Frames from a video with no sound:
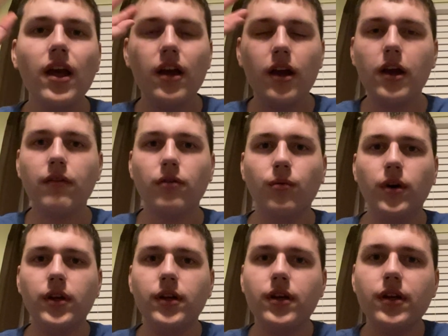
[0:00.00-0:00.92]
Hey
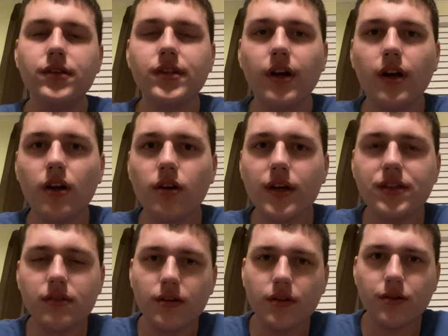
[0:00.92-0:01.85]
everyone, it's
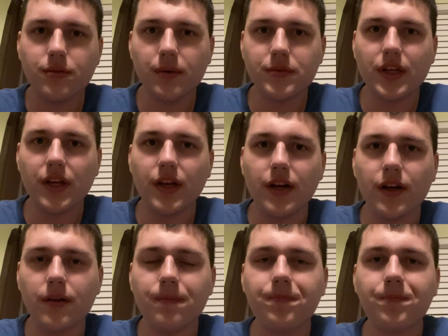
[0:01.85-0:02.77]
Grayson the Goosebumps Kid
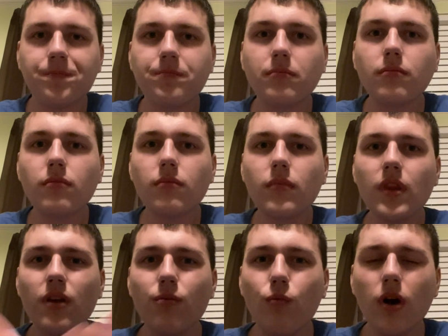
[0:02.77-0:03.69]
here.
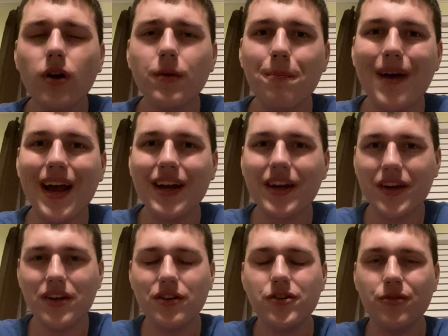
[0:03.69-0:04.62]
Welcome back
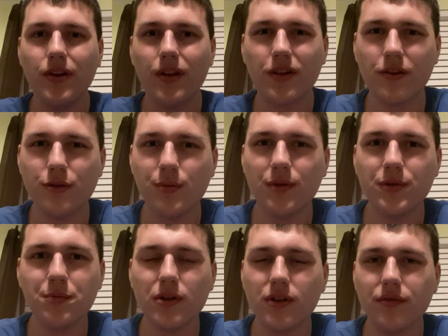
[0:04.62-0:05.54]
to another Goosebumps
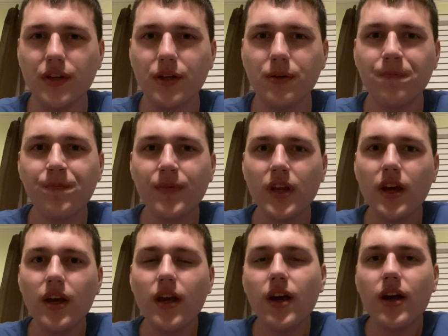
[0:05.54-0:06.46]
book review.
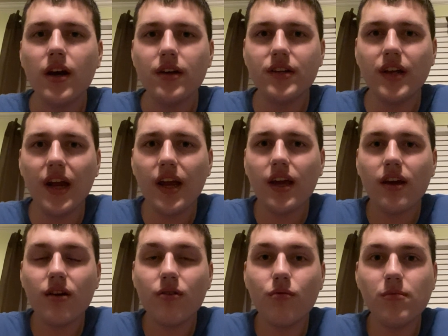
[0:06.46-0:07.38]
Today
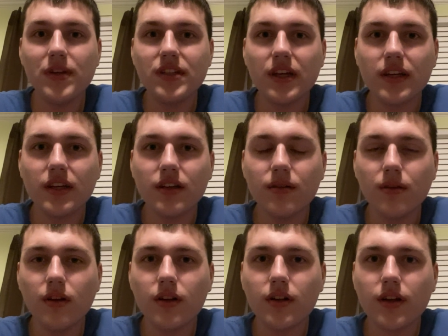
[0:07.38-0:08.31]
we'll be taking a
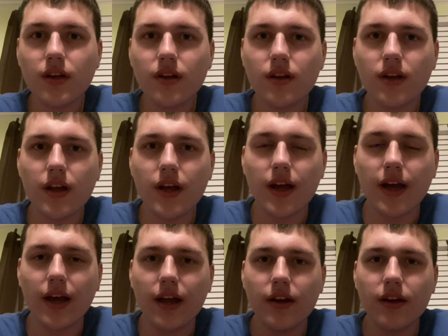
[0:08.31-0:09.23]
look
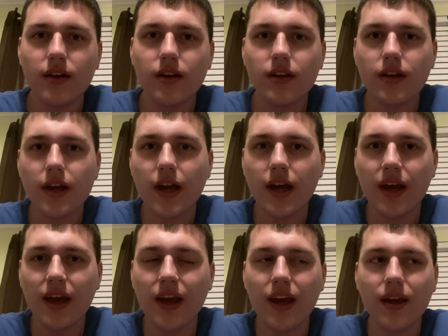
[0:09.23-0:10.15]
at
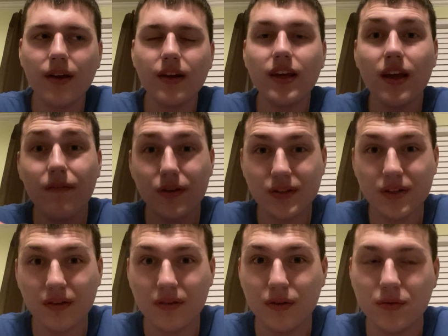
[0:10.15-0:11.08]
a Give
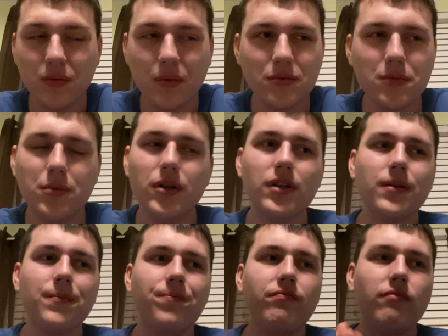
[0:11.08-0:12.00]
Yourself Goosebumps book,
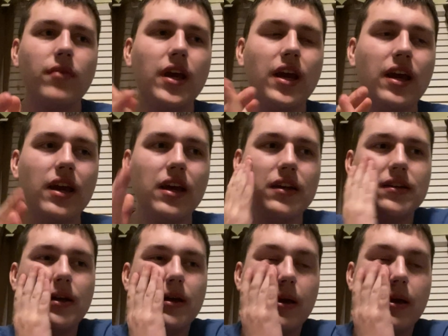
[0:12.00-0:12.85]
and